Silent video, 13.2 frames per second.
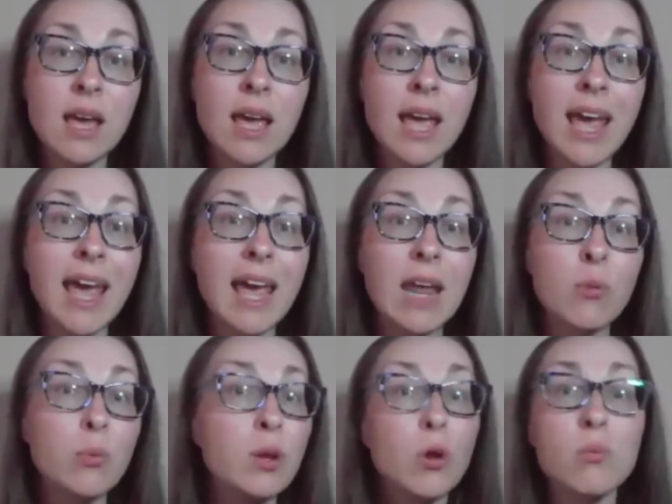
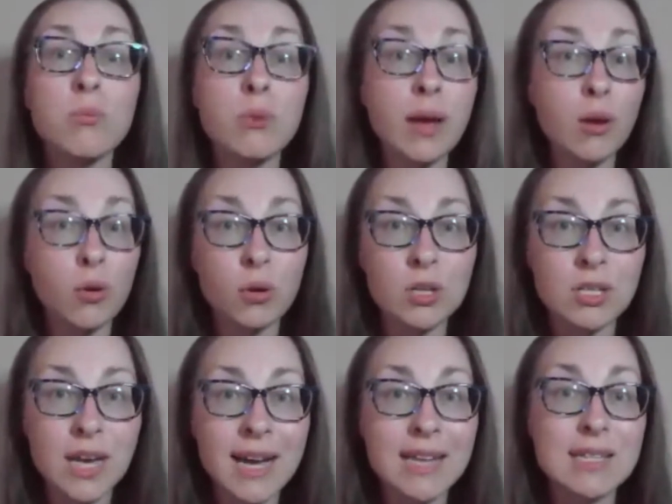and we don't
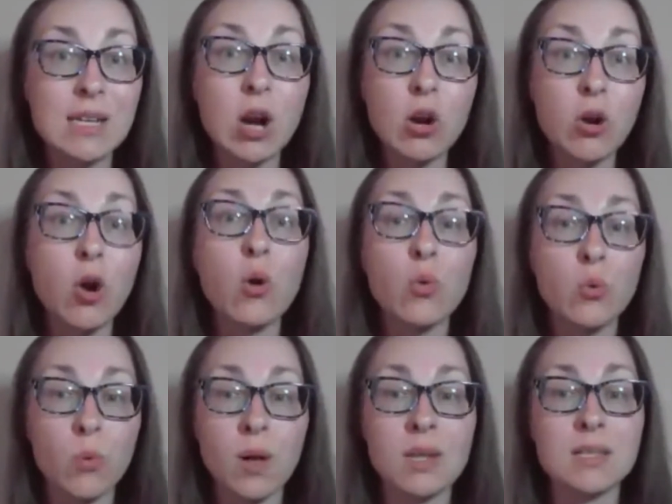prioritize our
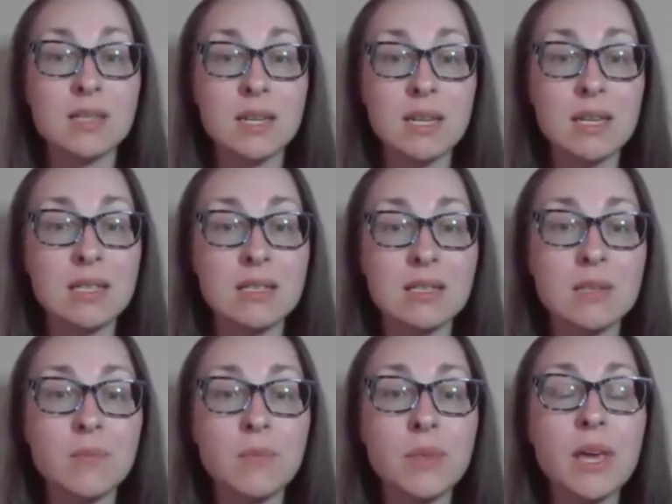own wants and needs.
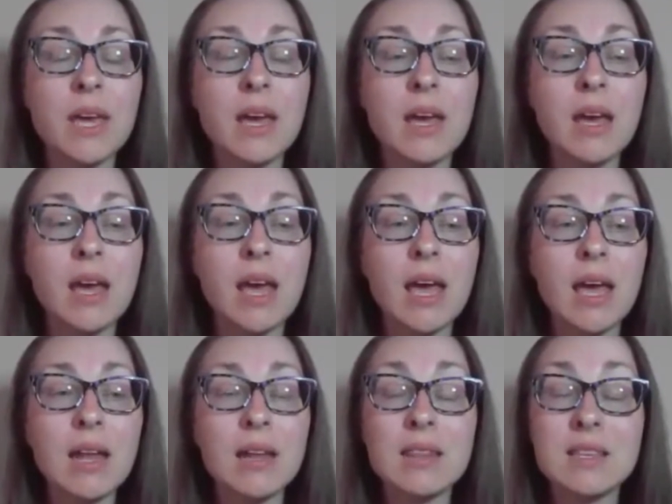
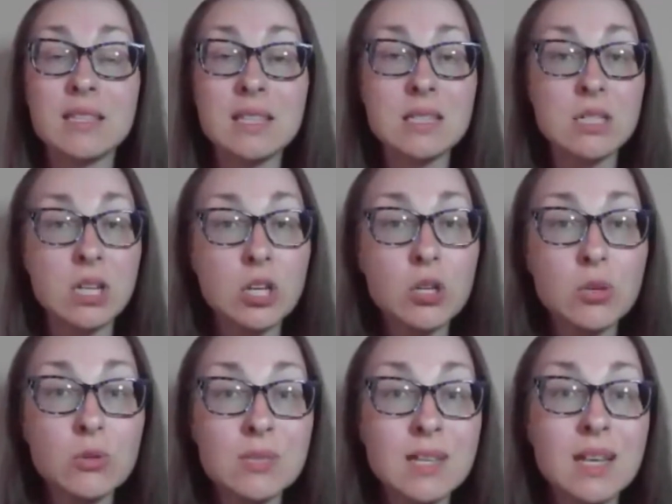And this
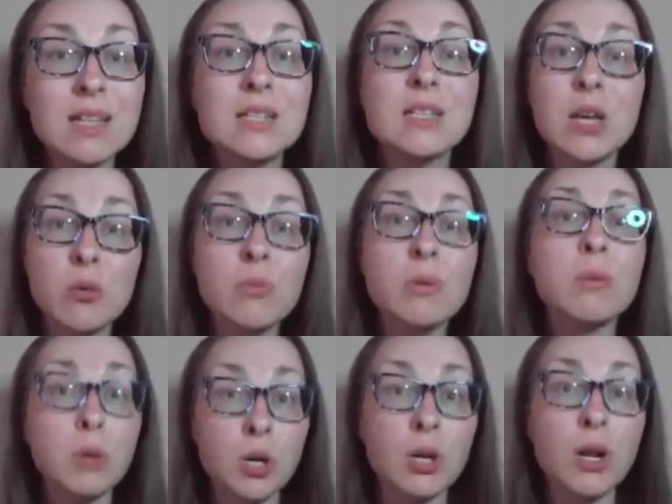continues until we
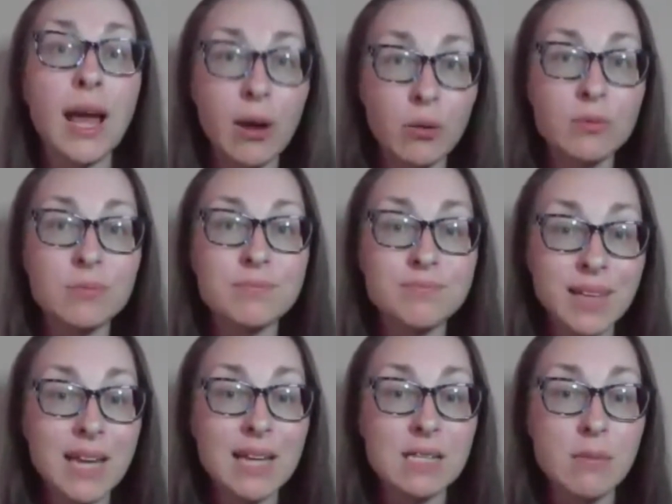burn out
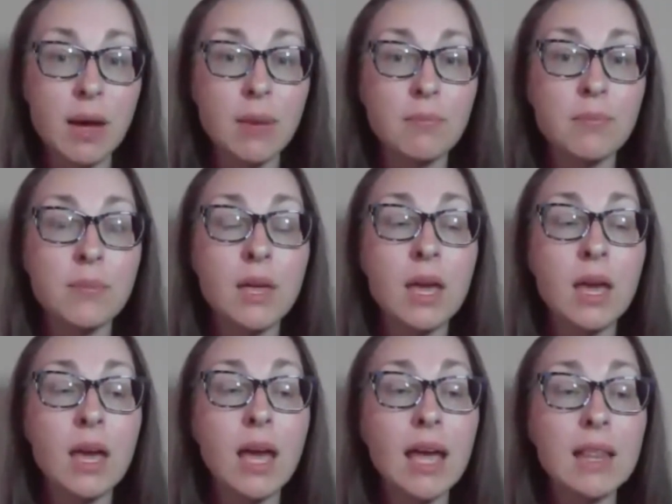as a mom.
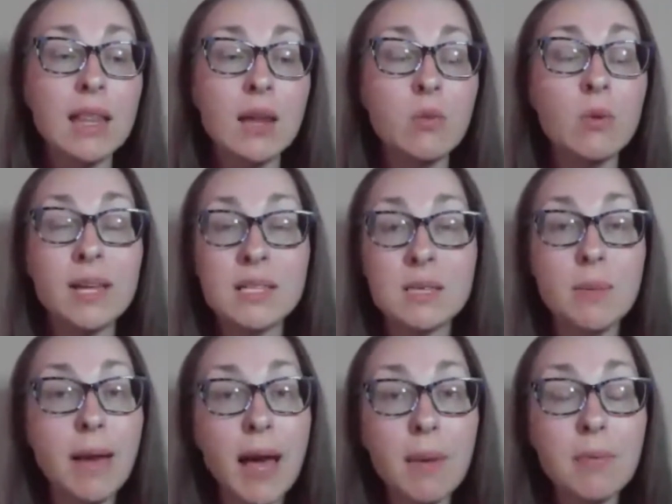And then what ends up
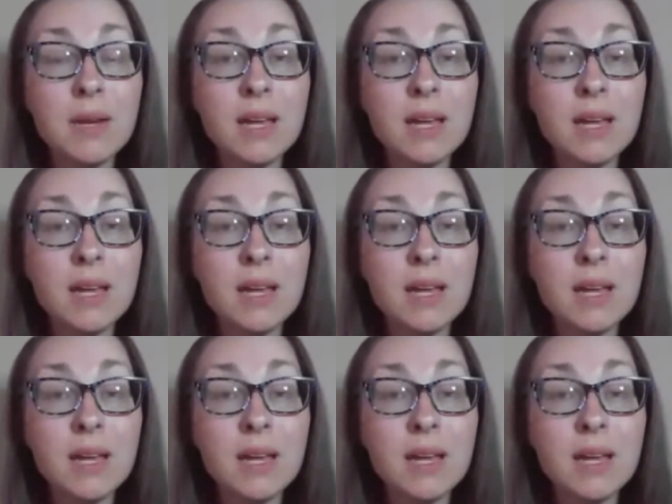happening